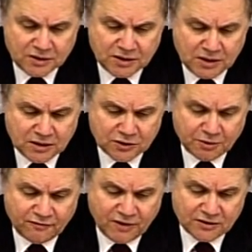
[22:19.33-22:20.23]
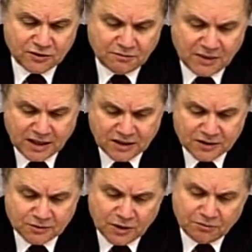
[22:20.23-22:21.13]
single supervisory
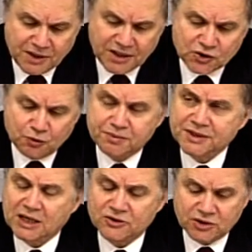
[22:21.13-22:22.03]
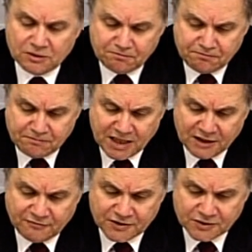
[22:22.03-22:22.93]
mechanism will bring substantial
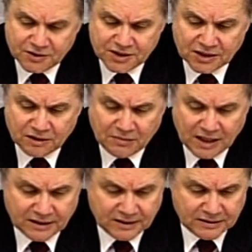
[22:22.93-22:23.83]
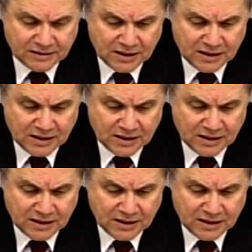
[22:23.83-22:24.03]
benefits to the single market.